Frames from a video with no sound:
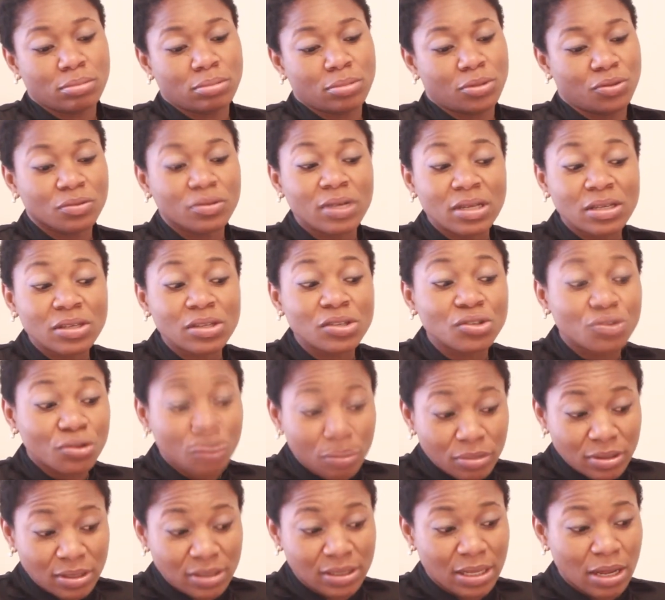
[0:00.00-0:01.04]
children's
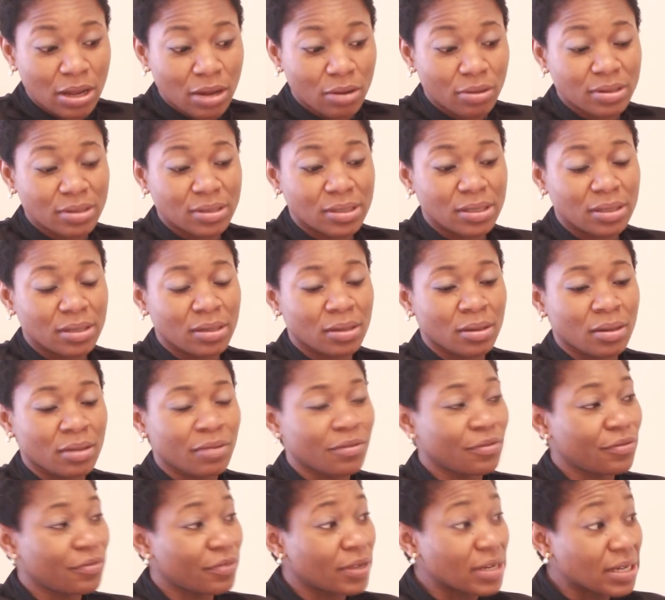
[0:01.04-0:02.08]
stories that are already
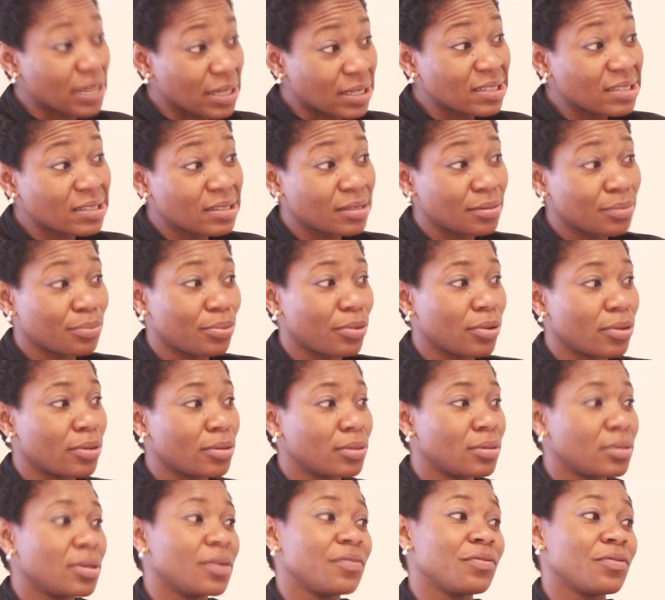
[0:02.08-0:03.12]
finished,
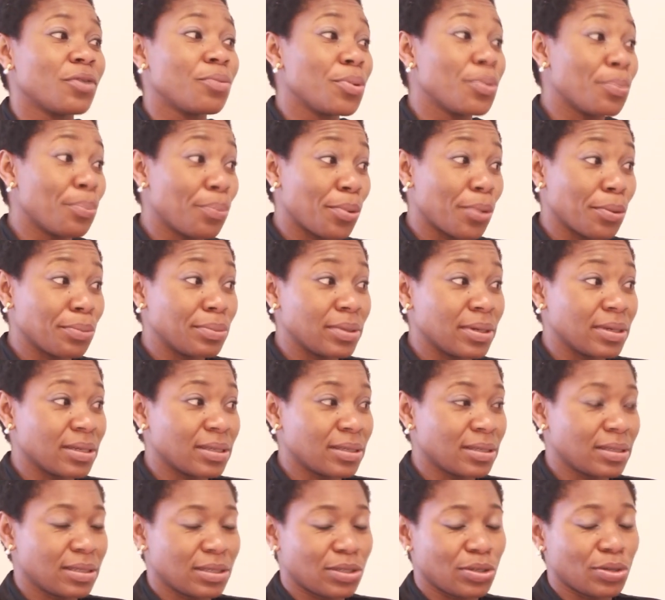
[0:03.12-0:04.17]
but they've not been
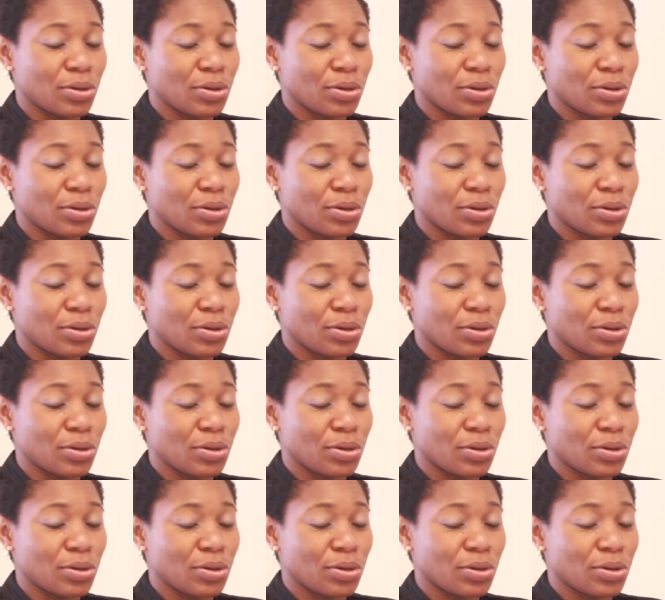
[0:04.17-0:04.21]
published.